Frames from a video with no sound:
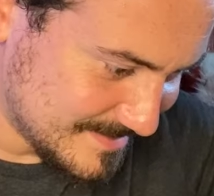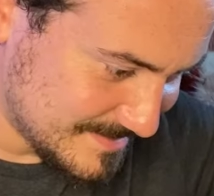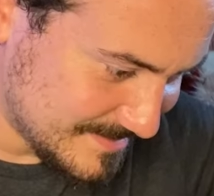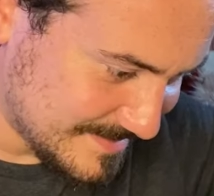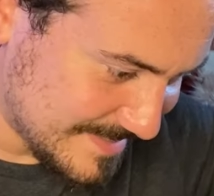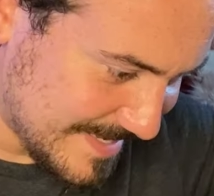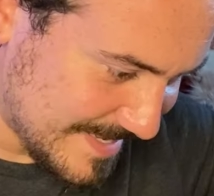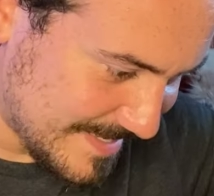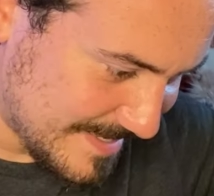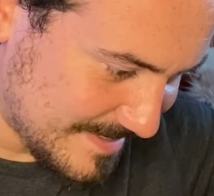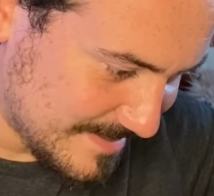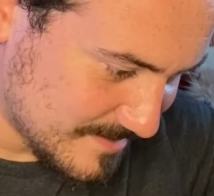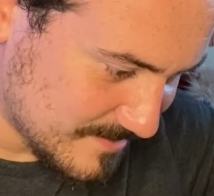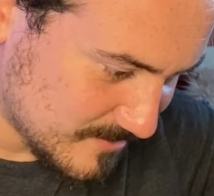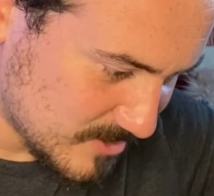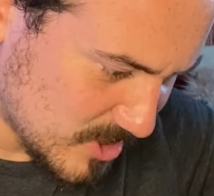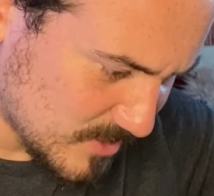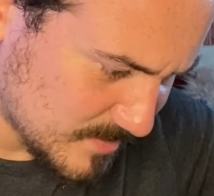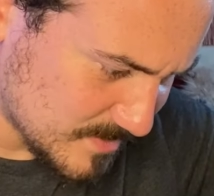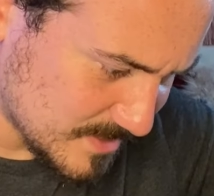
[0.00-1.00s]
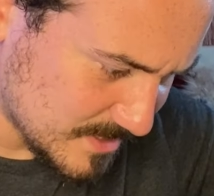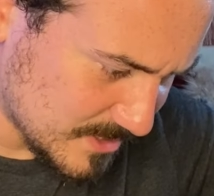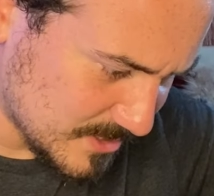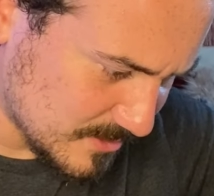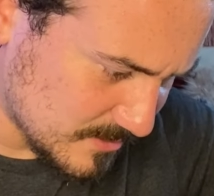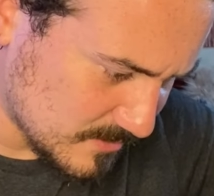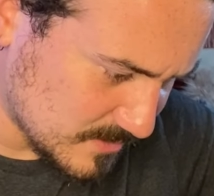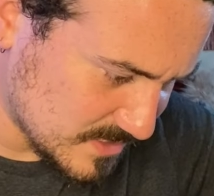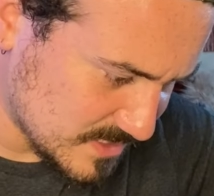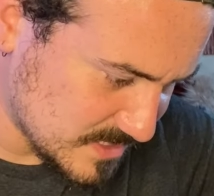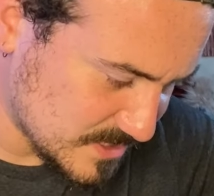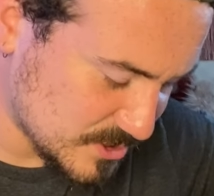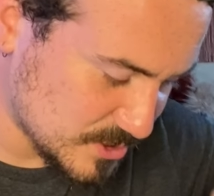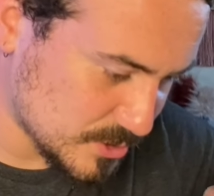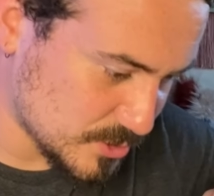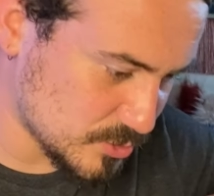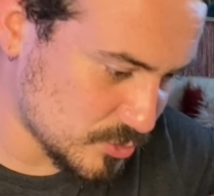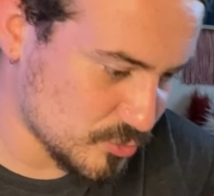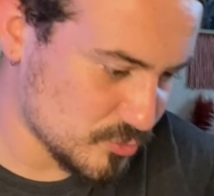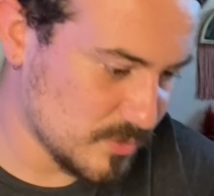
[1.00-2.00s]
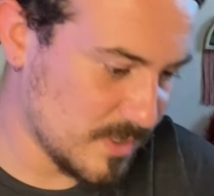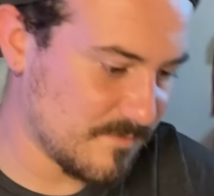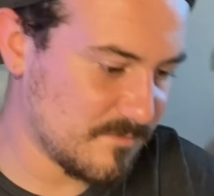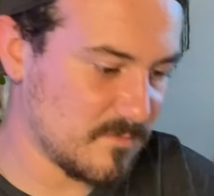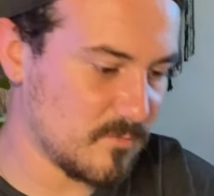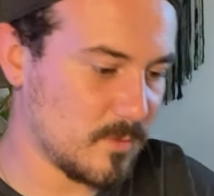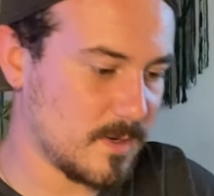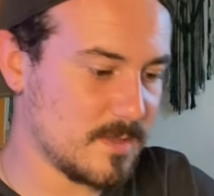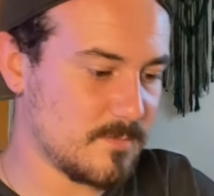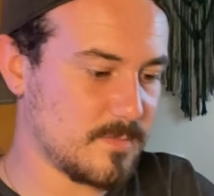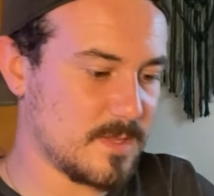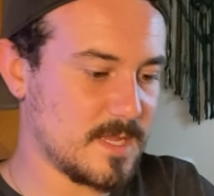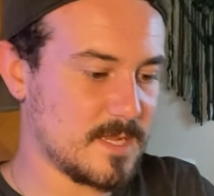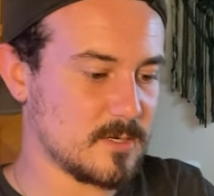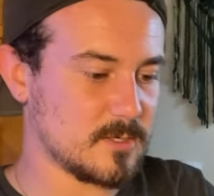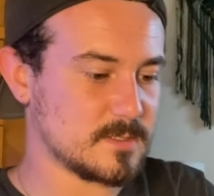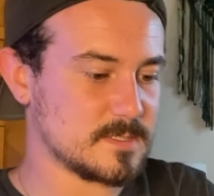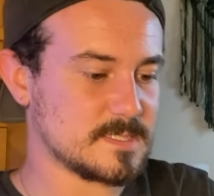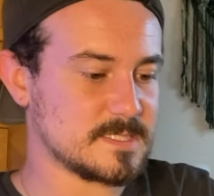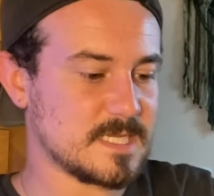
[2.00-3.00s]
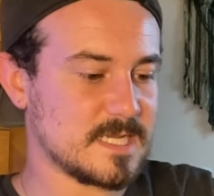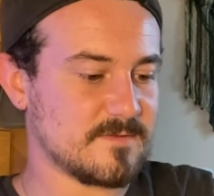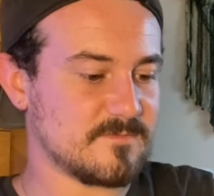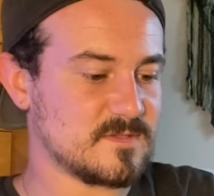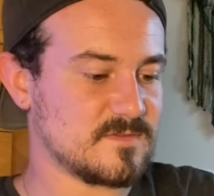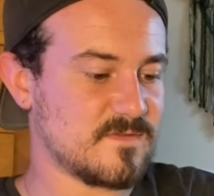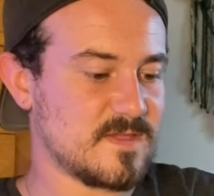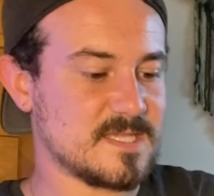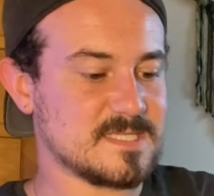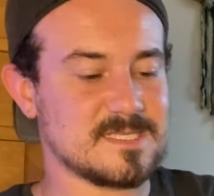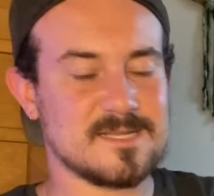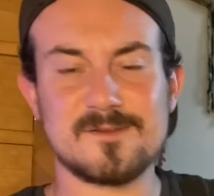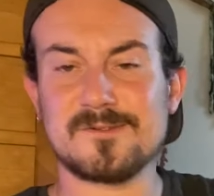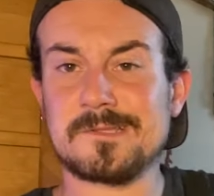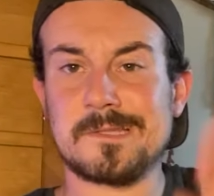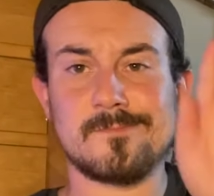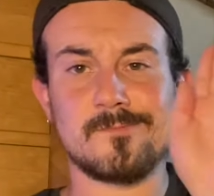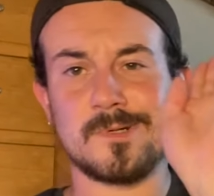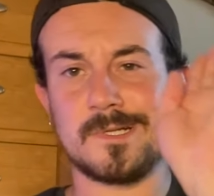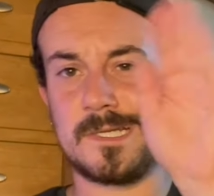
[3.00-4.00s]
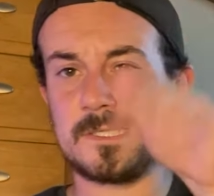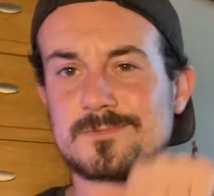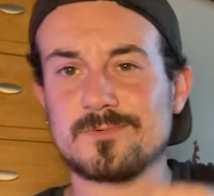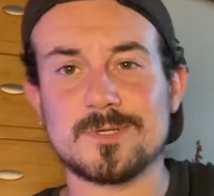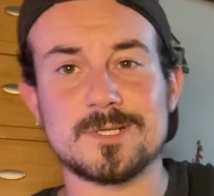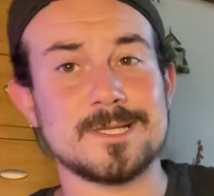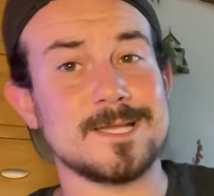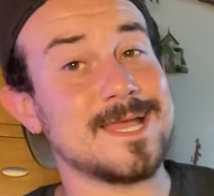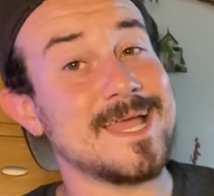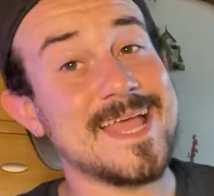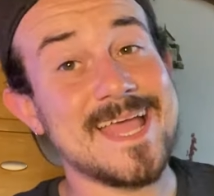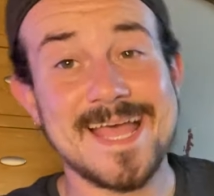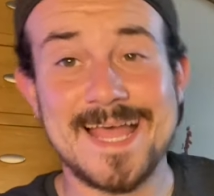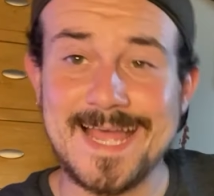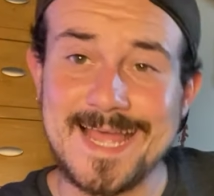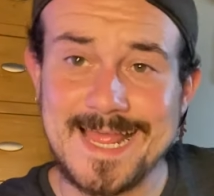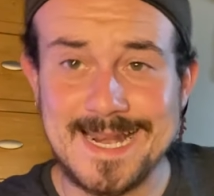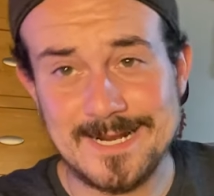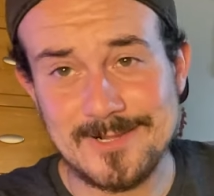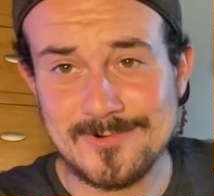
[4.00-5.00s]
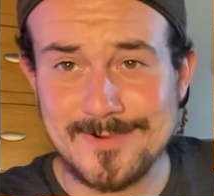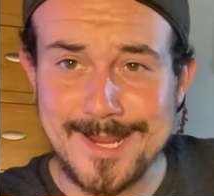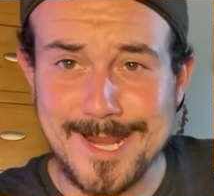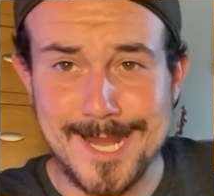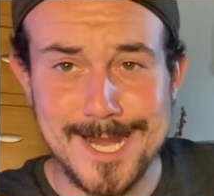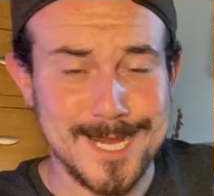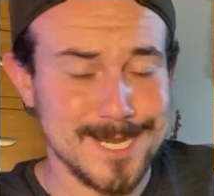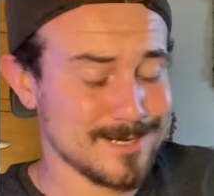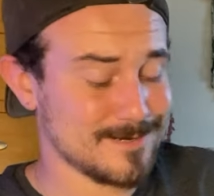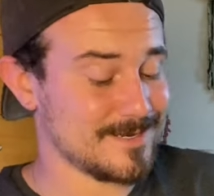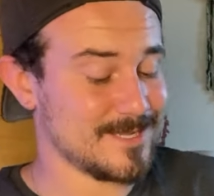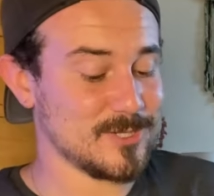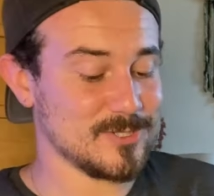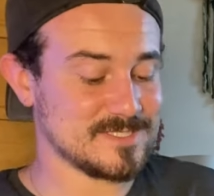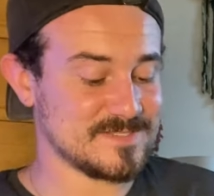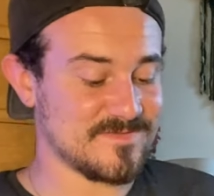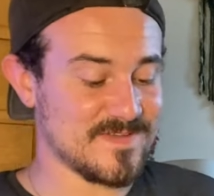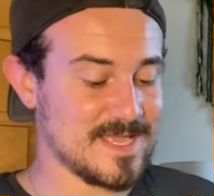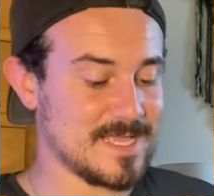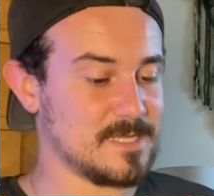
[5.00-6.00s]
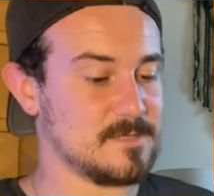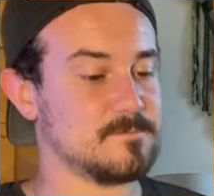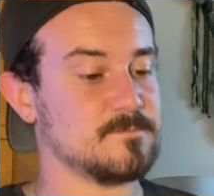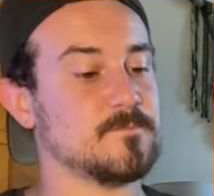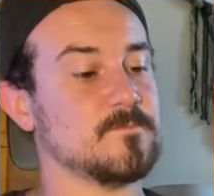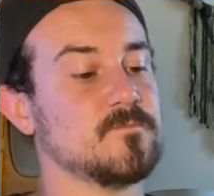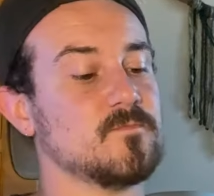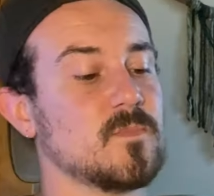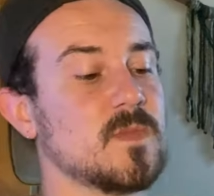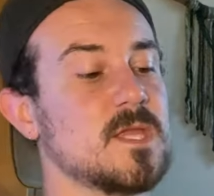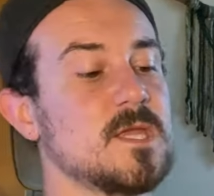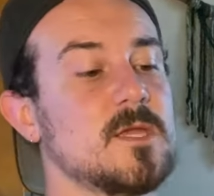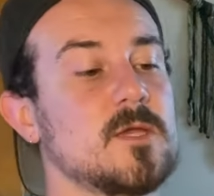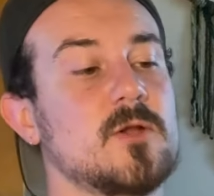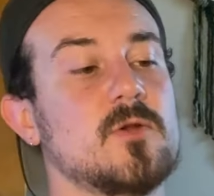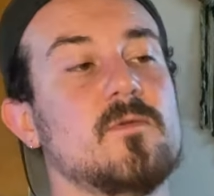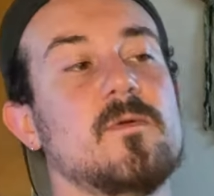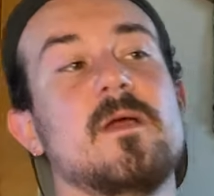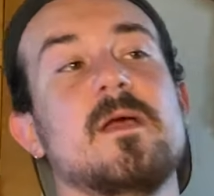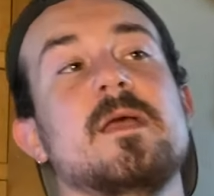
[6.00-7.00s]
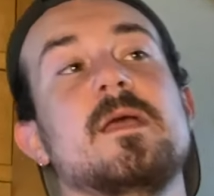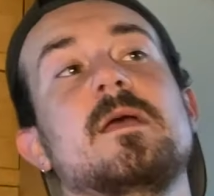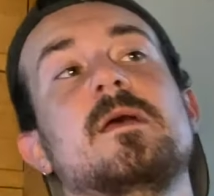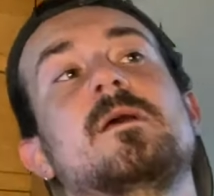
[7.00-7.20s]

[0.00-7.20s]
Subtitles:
Yay! Oh, there's a little scruff of white paint on the side of his face and everything, but guess what? I don't care. It looks fine. Alright,